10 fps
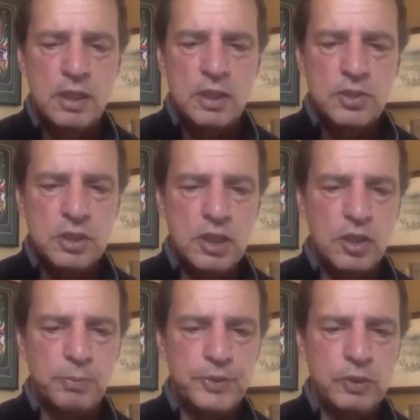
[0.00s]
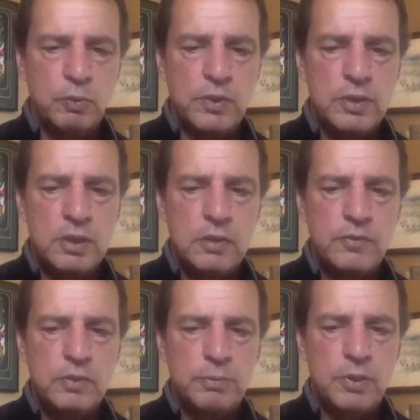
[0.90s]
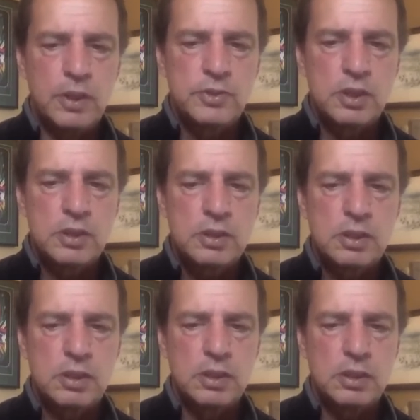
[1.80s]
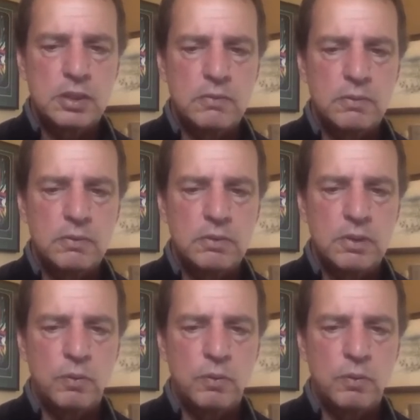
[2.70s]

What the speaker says: she helped out with the interviewing process and did a